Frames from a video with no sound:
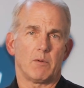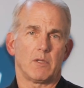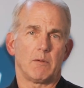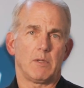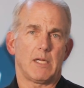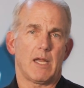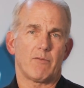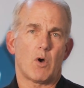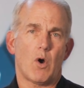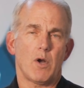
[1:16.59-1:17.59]
We need to
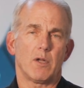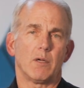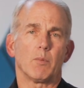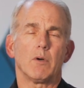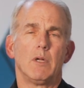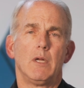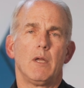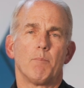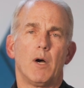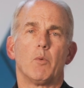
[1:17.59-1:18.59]
have a hard number,
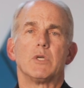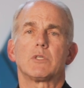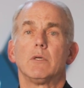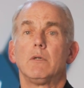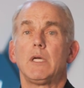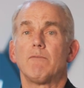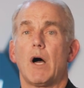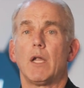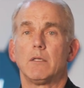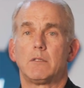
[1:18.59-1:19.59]
but we still need
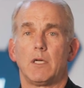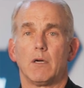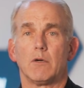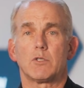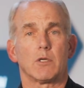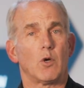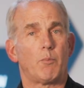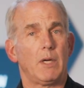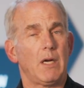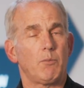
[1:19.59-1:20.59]
volunteers to go
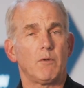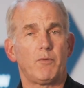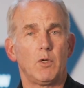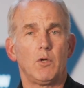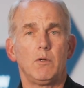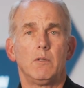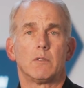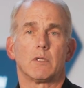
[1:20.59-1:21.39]
pick up the food,